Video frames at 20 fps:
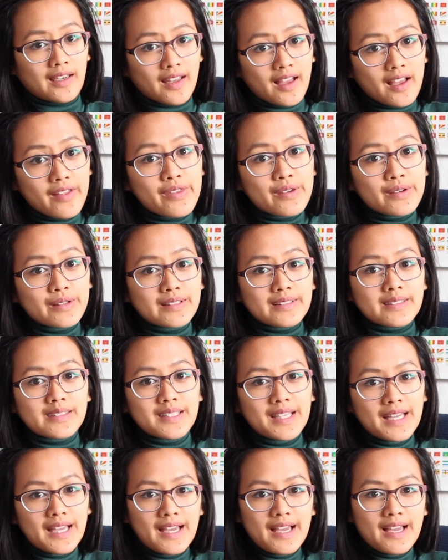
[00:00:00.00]

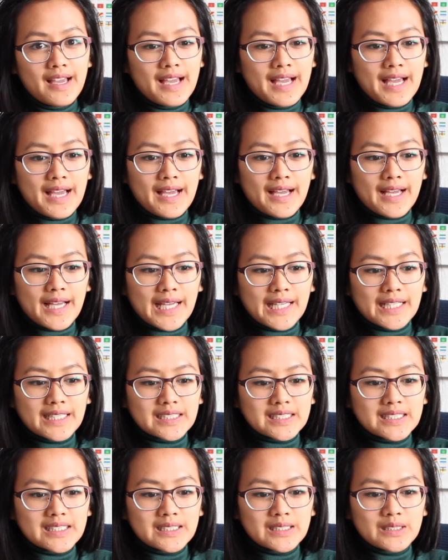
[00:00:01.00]
others,
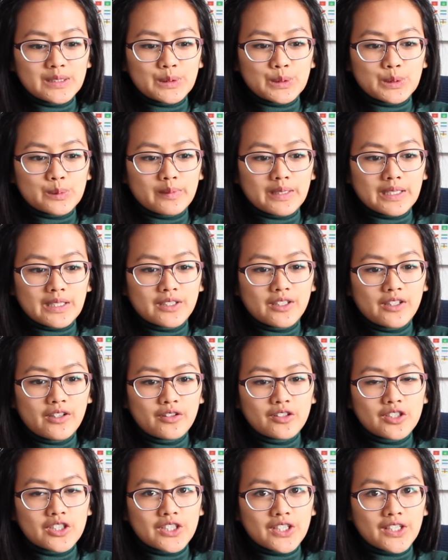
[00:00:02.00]
and still do my
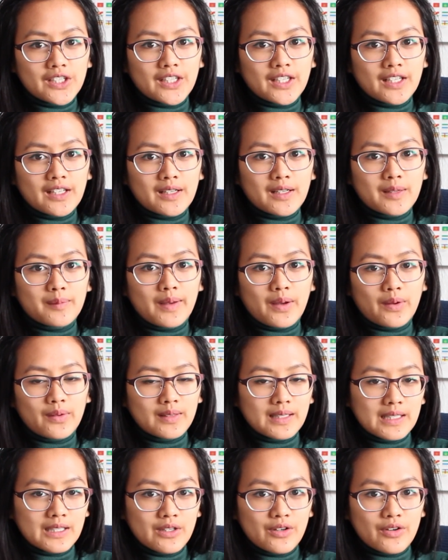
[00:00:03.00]
coaching, my online